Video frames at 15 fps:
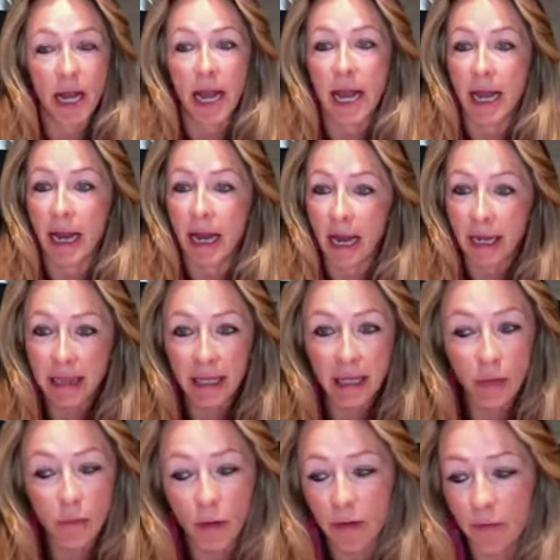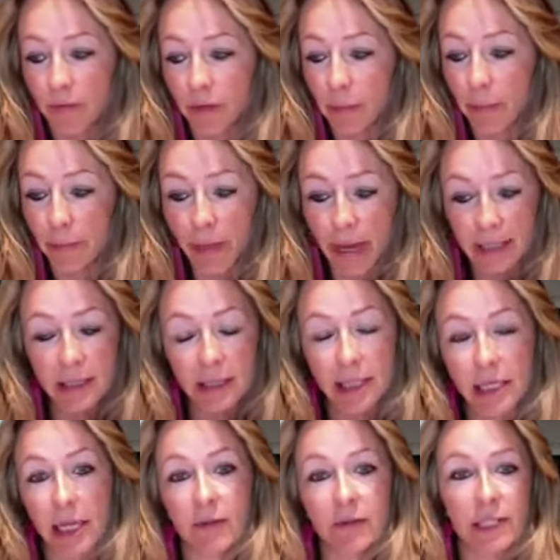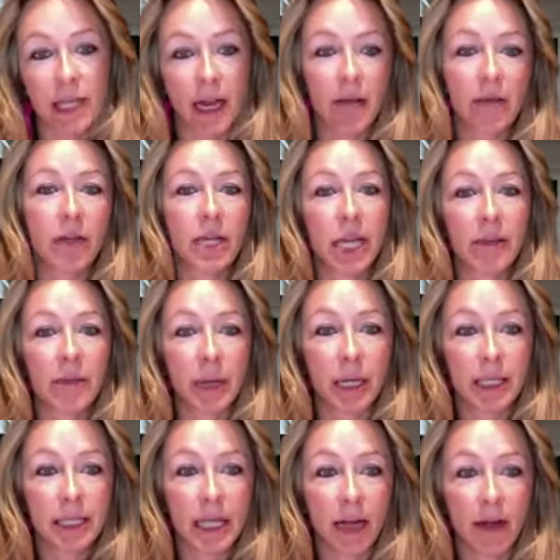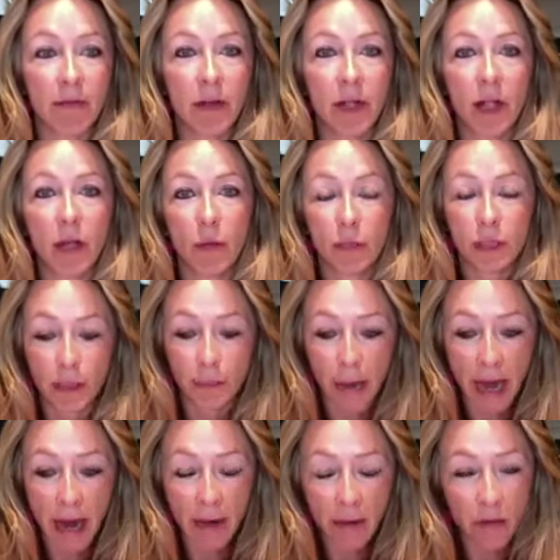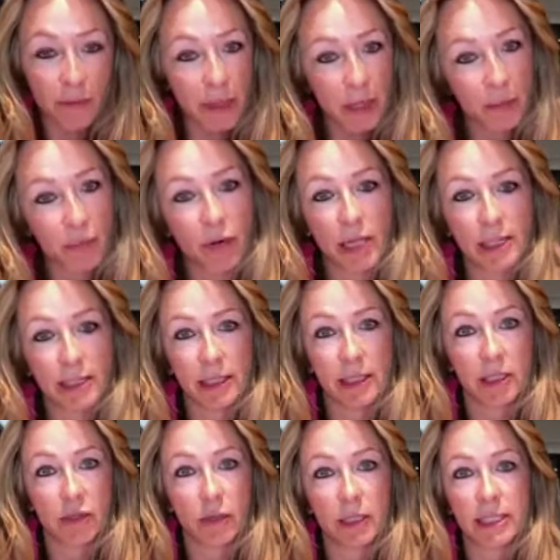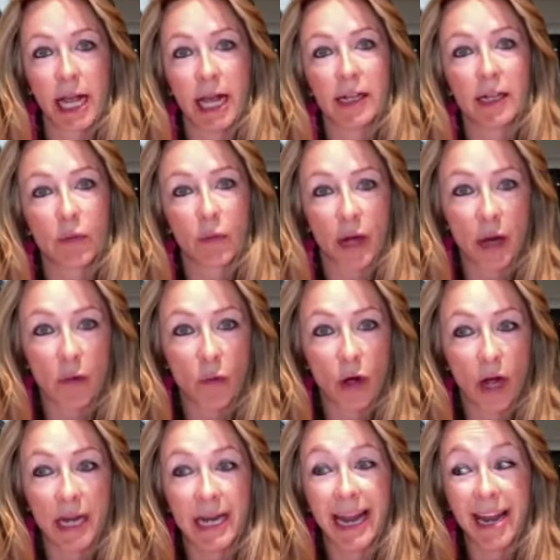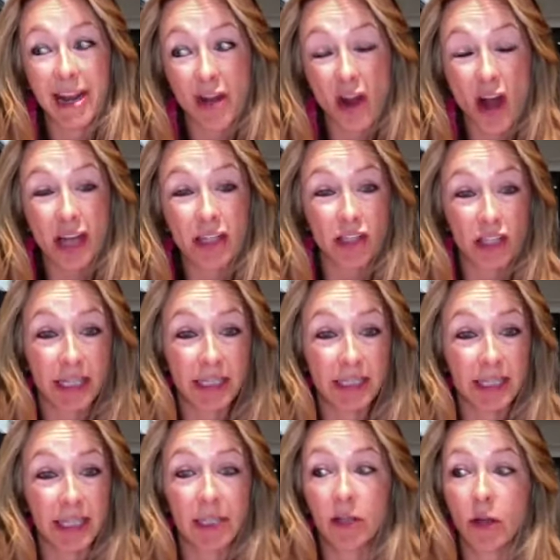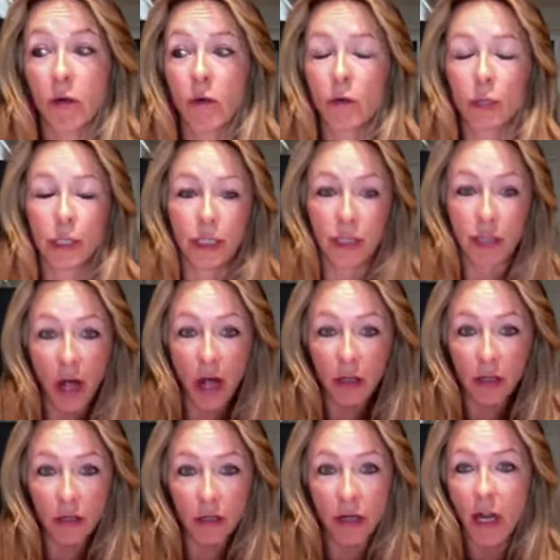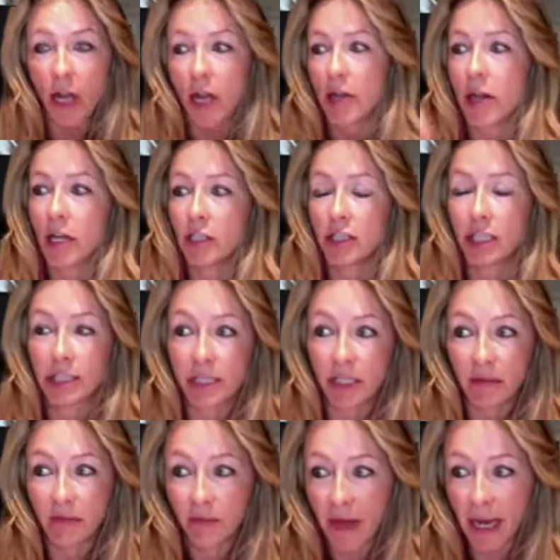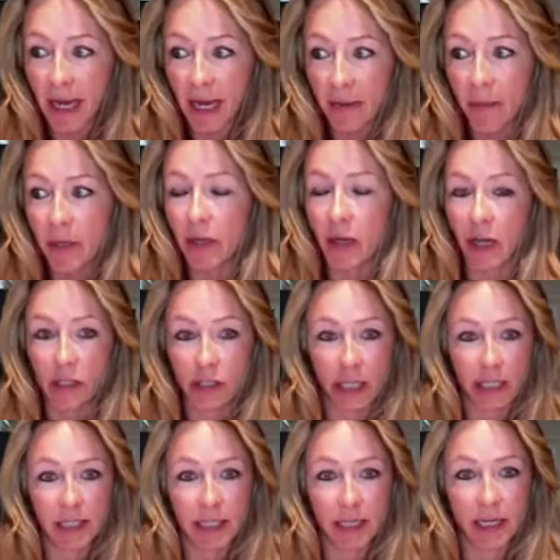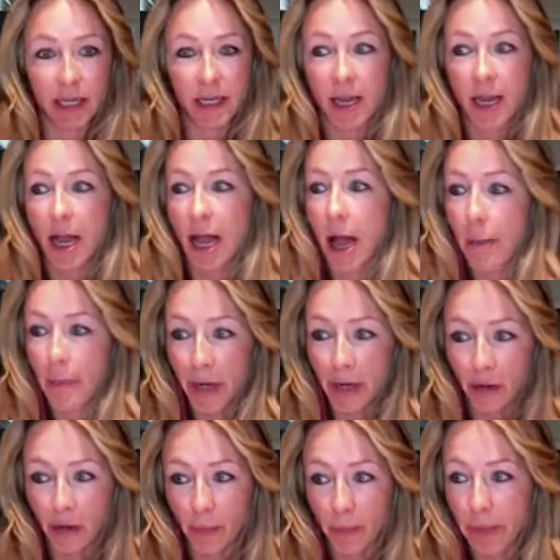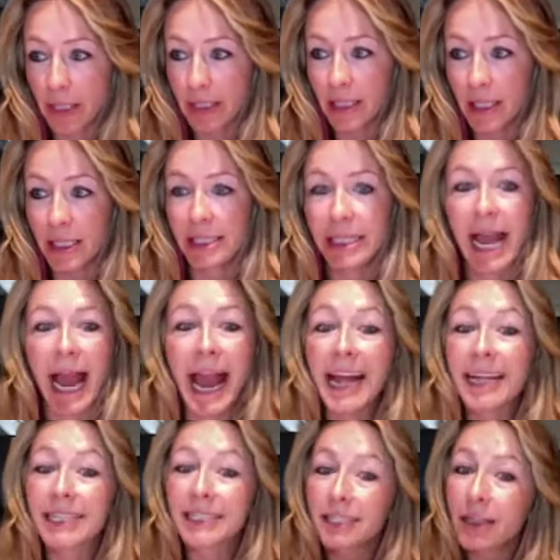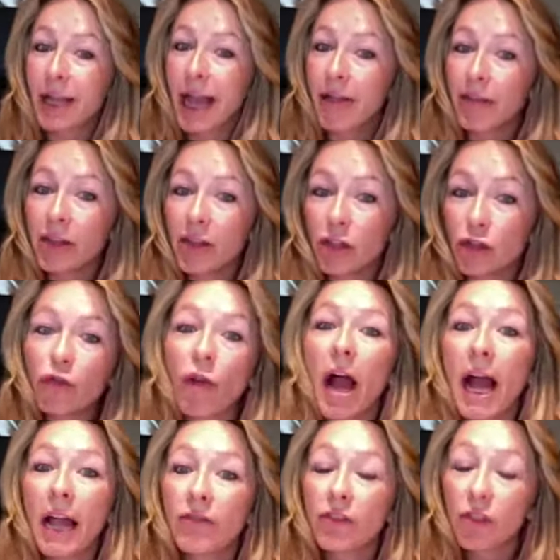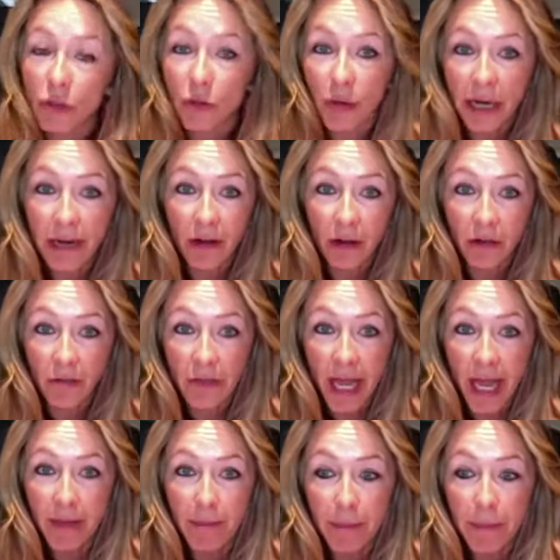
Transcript: And I think one of the best gifts I ever gave myself was the power of being present to exactly what I want and not chasing the holy dollar, not chasing fame, not chasing a bigger business, and still having the drive to create all of that.